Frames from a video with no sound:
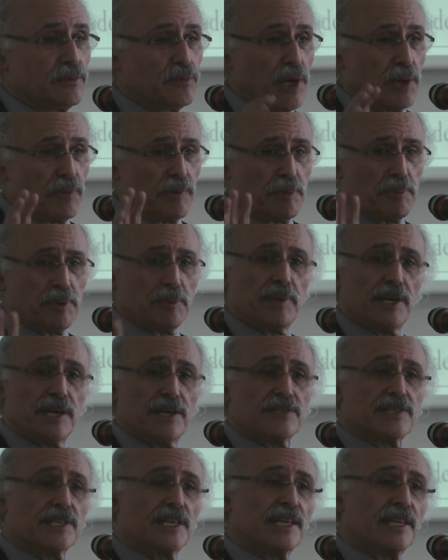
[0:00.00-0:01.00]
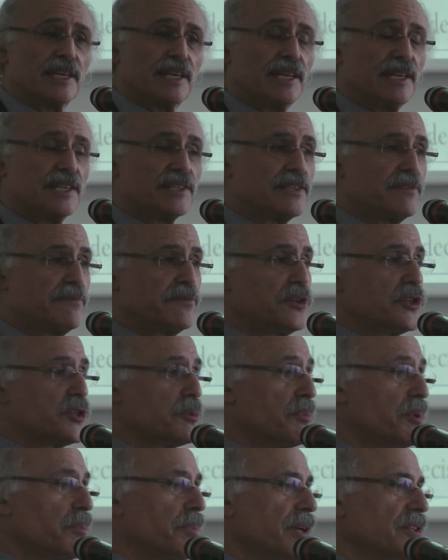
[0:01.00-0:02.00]
what we're proposing is the
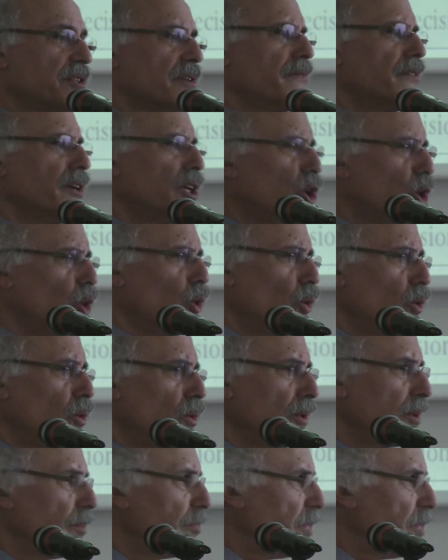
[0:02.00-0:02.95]
fusion proposal for all